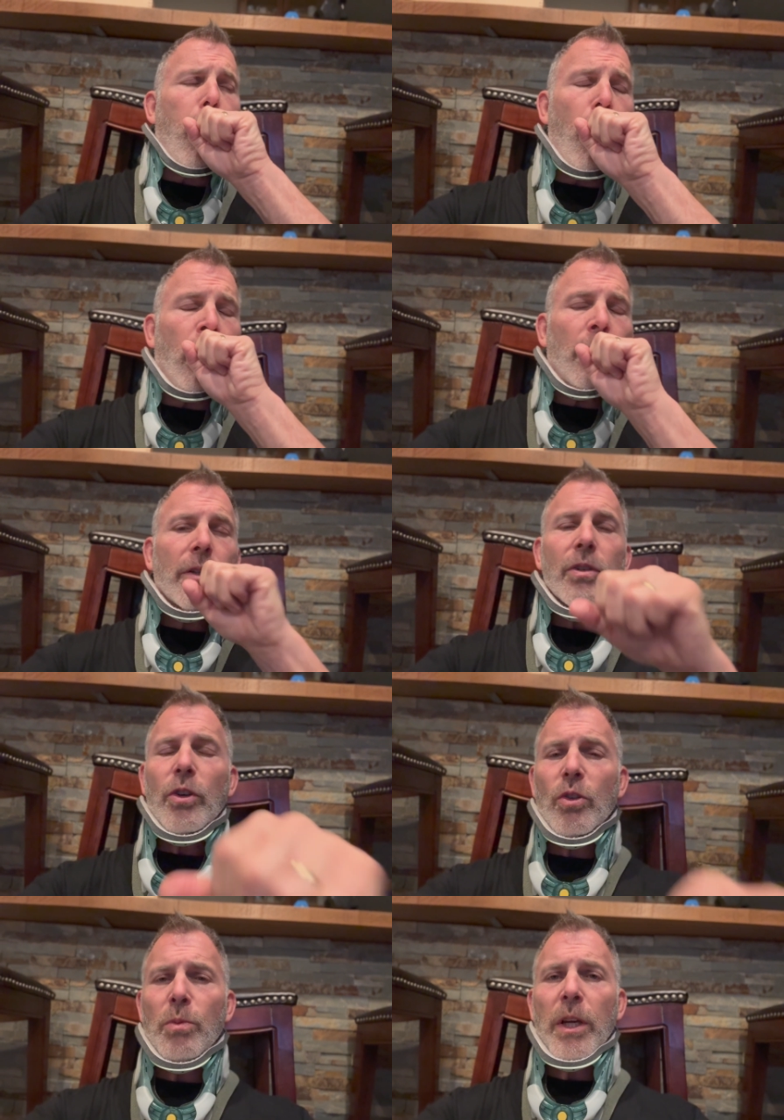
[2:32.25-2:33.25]

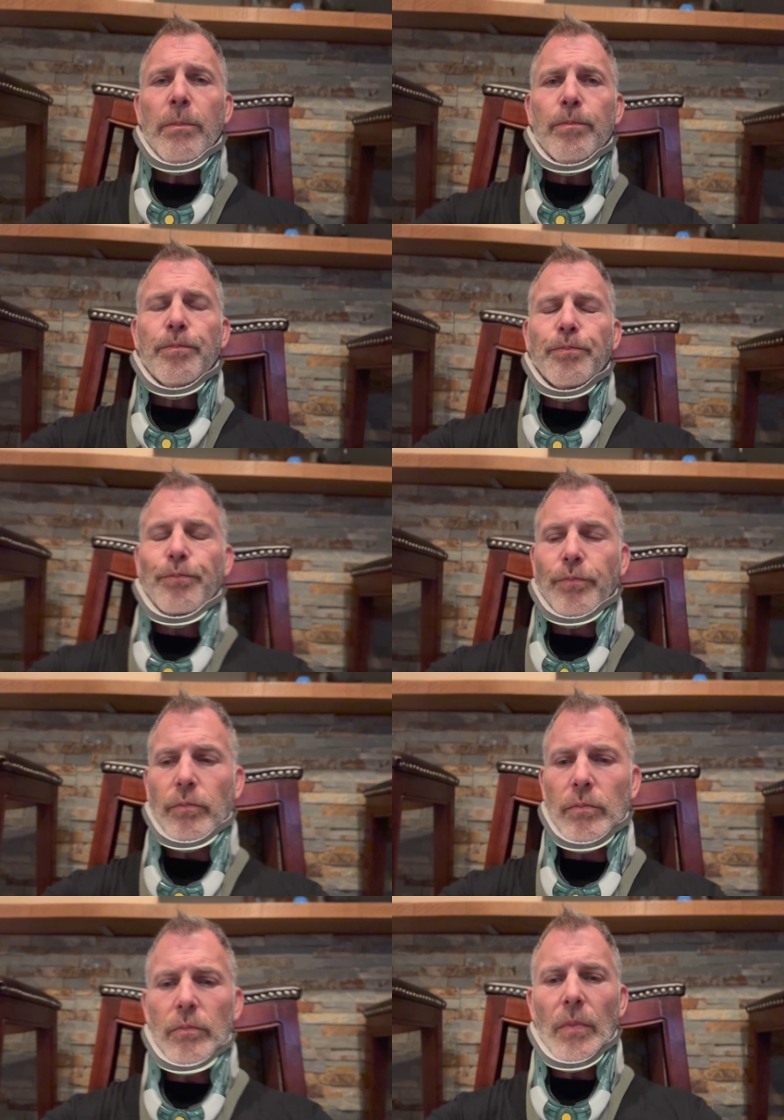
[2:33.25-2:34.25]
Excuse me.
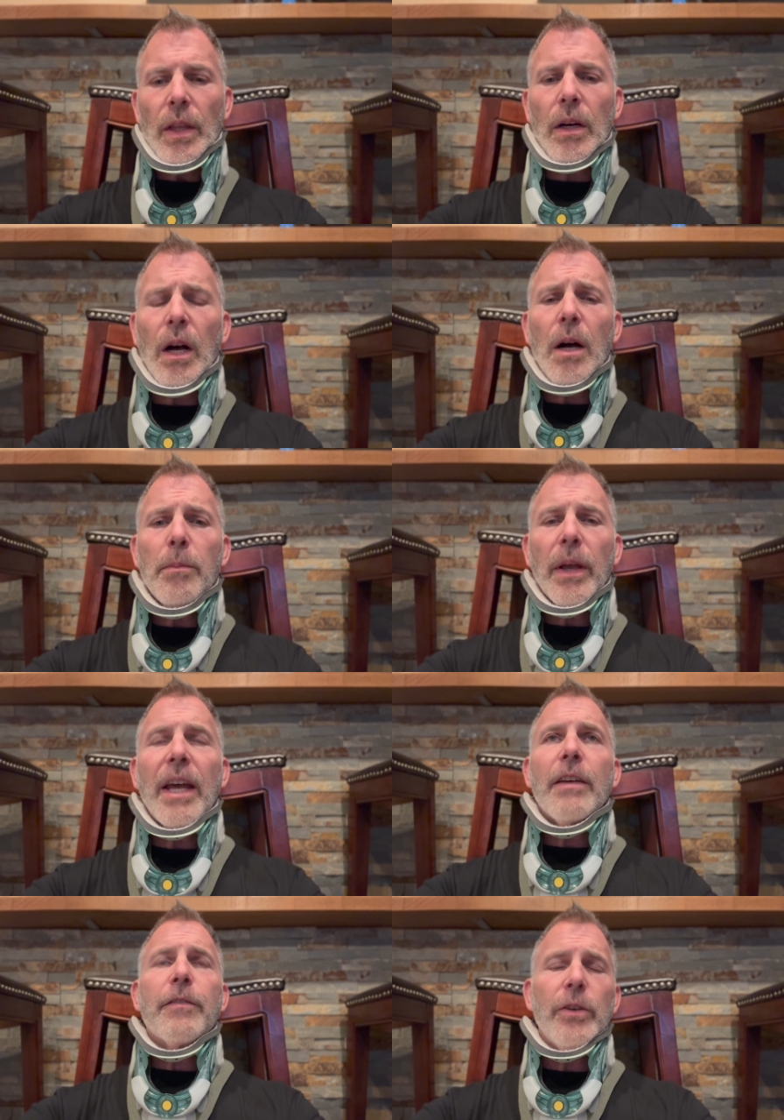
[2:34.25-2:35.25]
And
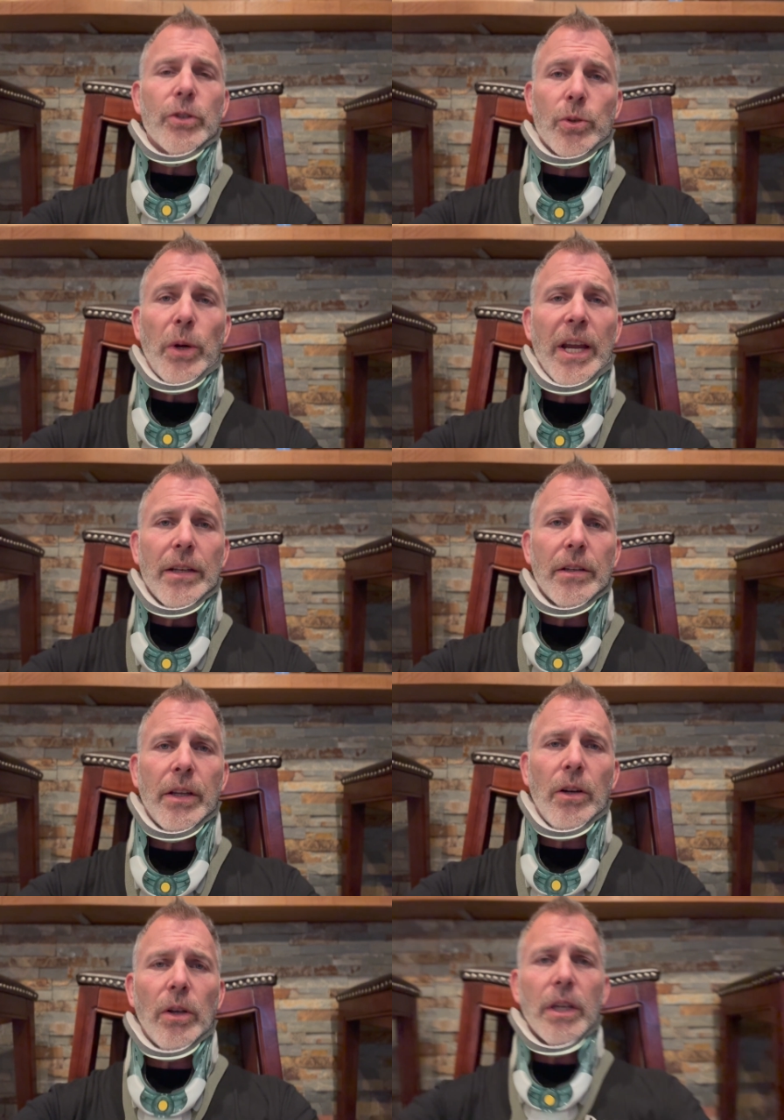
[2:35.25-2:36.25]
it feels great.
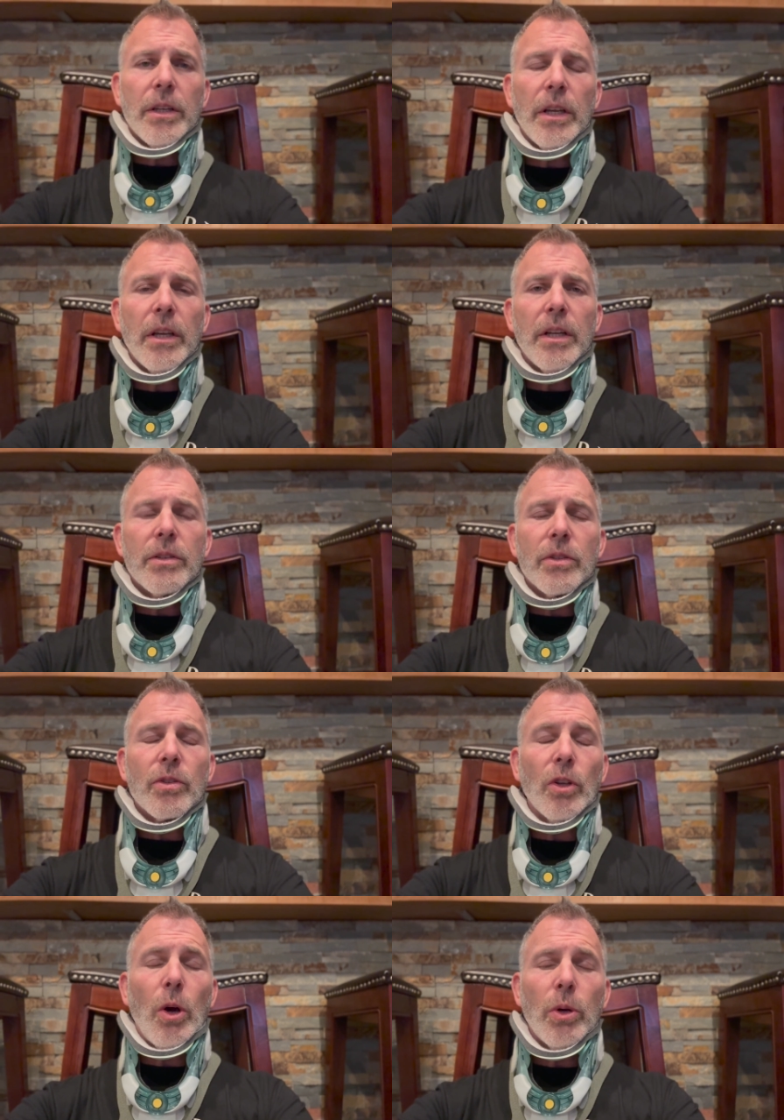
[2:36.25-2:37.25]
It's
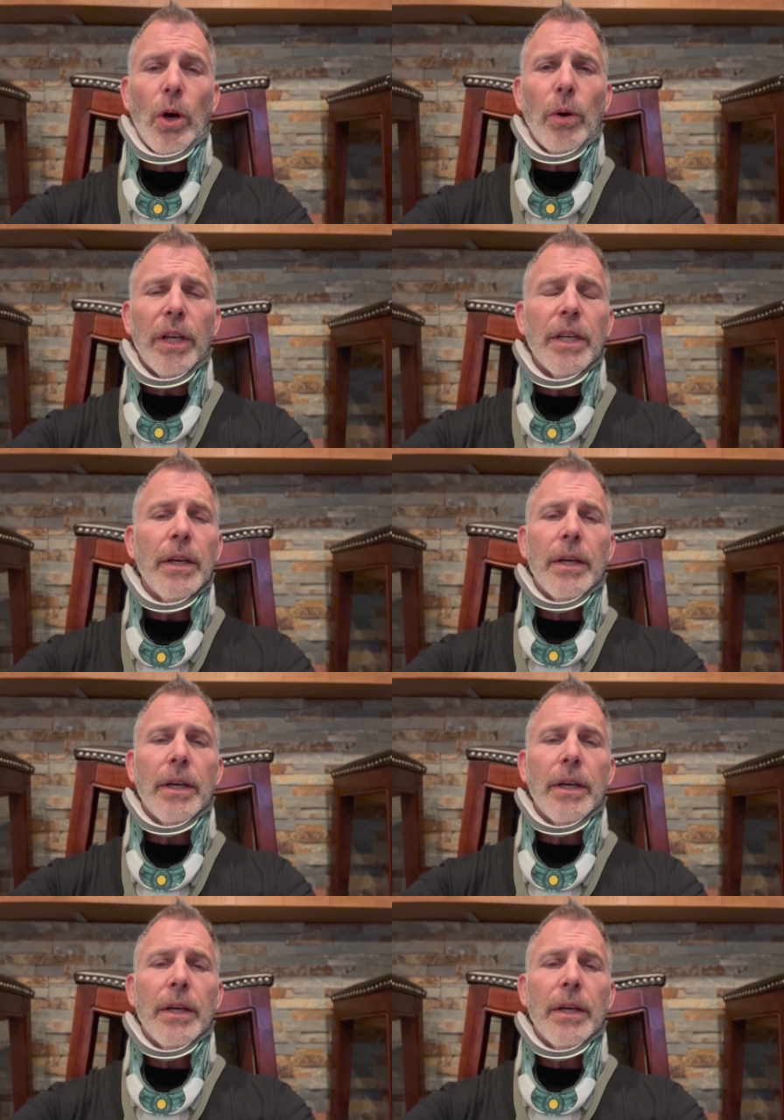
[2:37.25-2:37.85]
slow going.